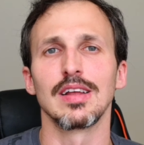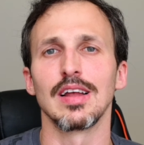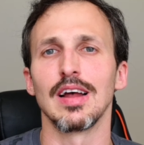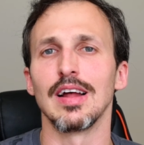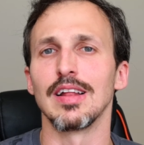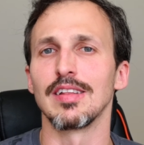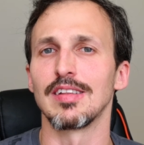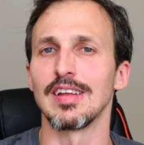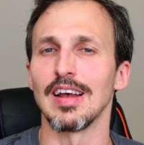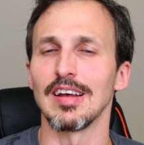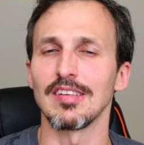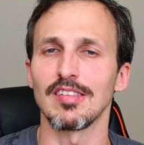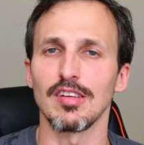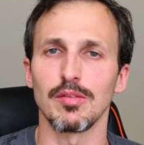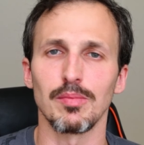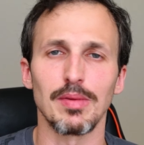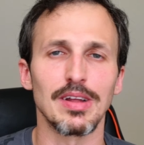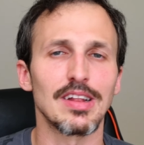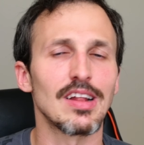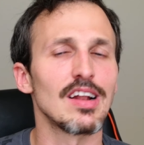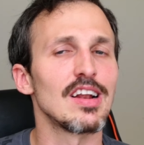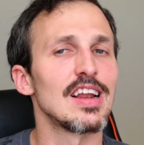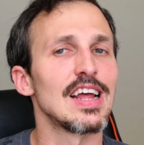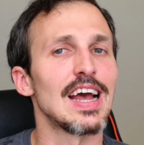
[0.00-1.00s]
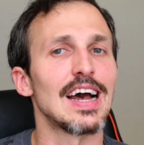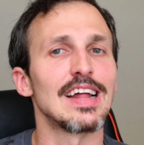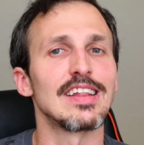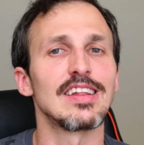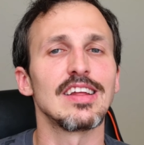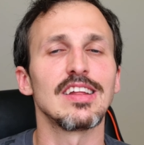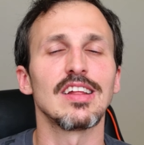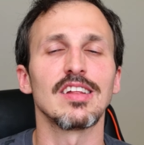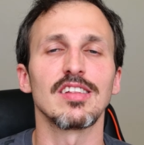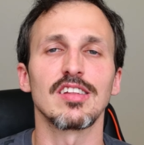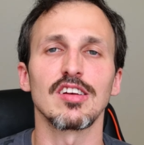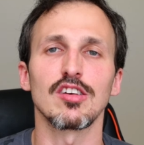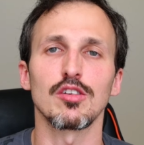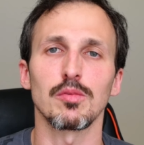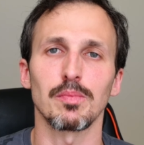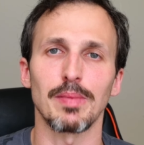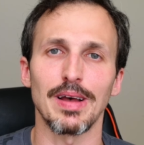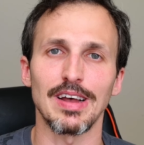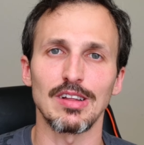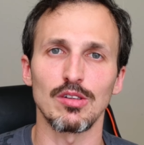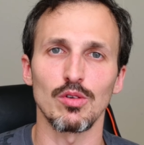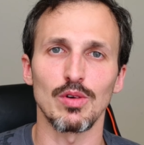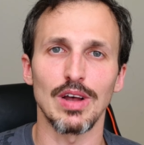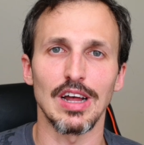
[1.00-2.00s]
And yes, admittedly I didn't
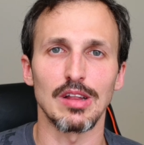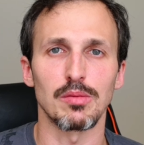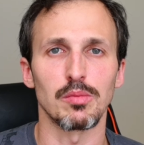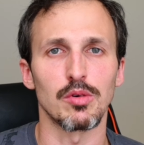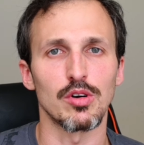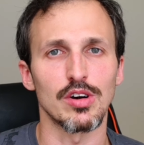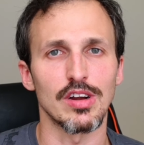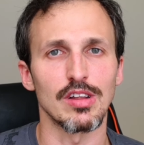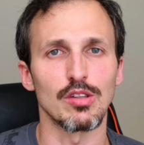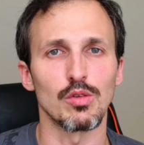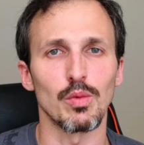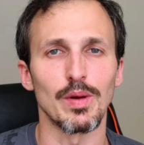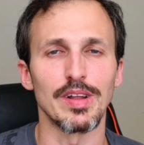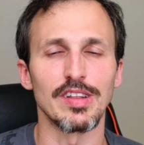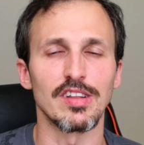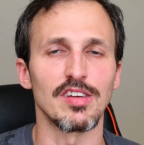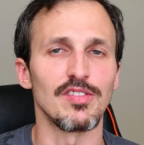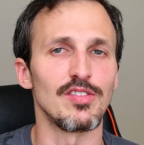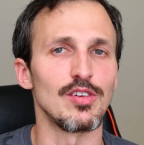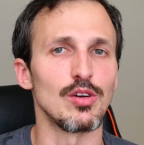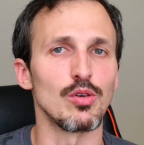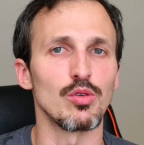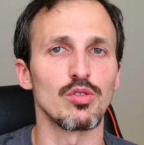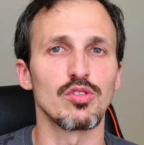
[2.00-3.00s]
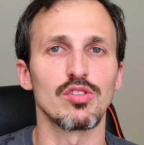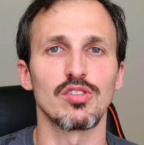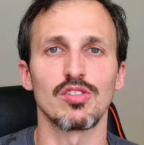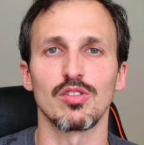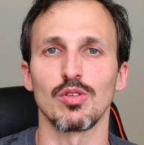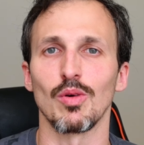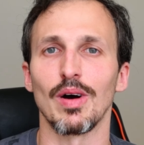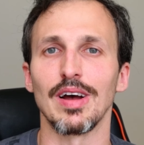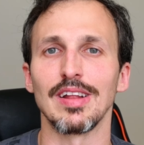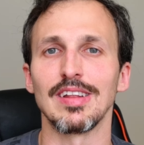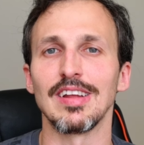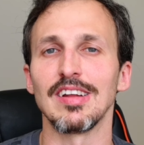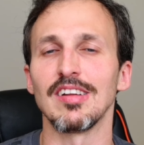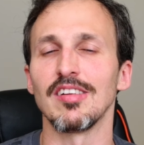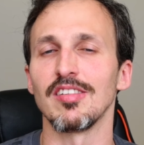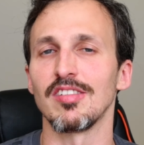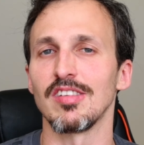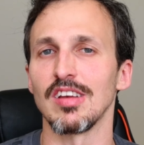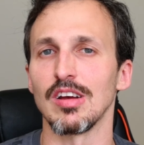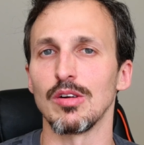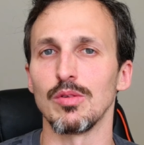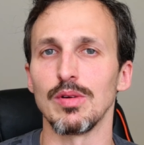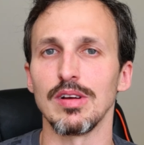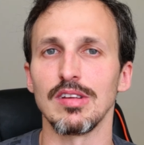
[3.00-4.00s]
expect to get more than 20 views, so I didn't
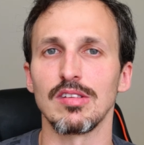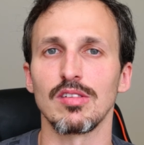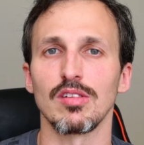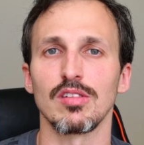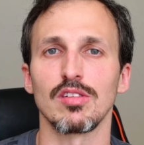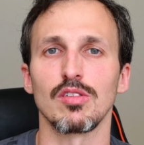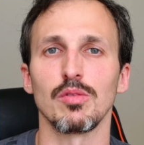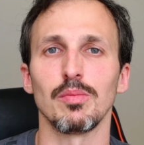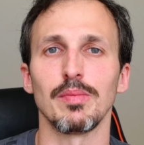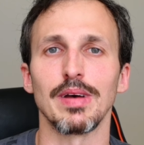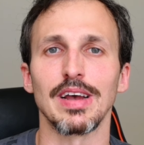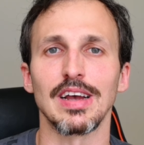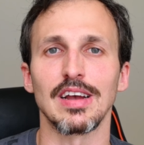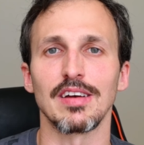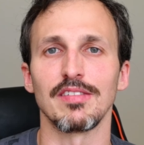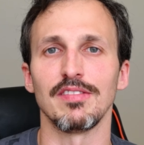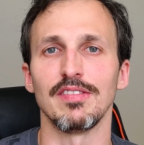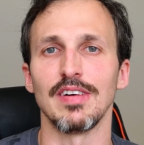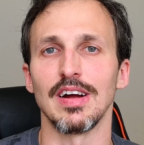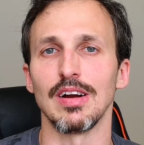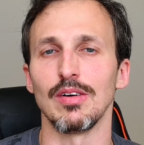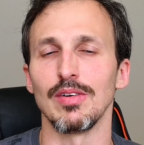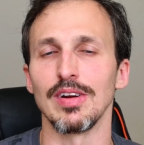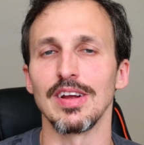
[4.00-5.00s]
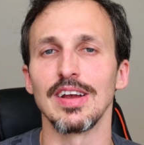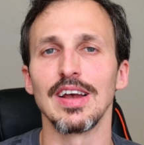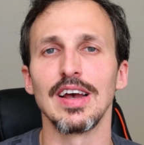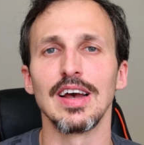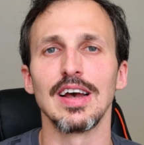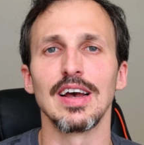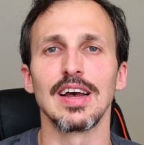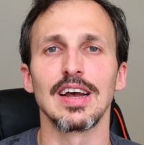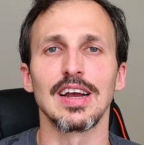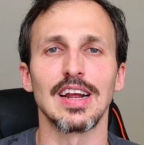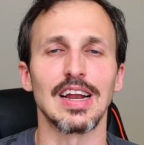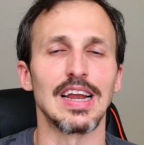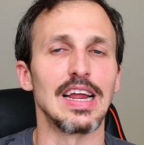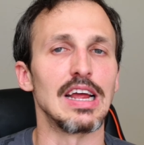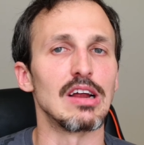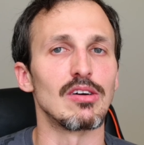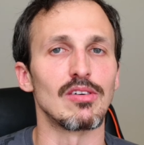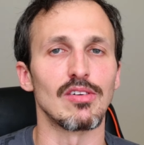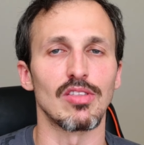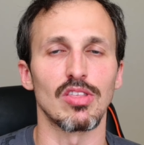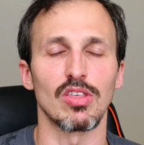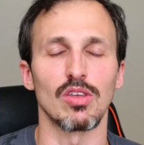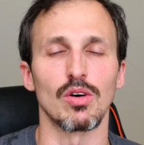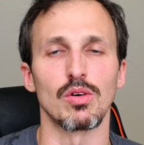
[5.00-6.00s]
see a reason to make a very clear
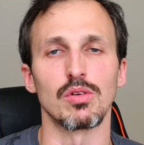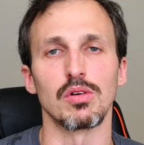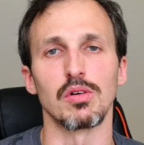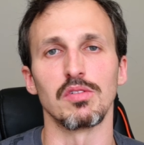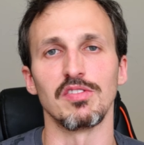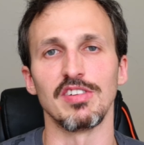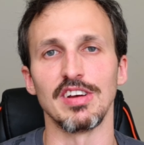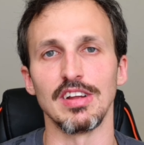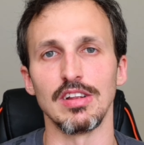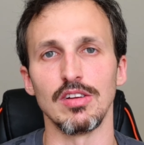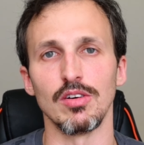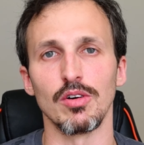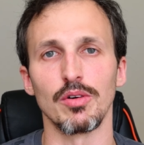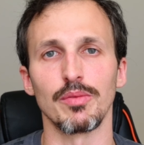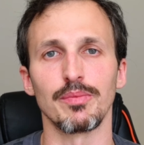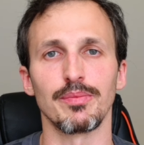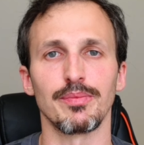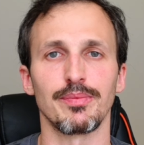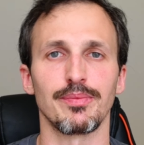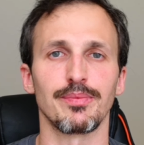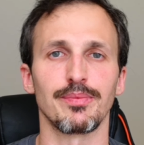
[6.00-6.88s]
and thorough video.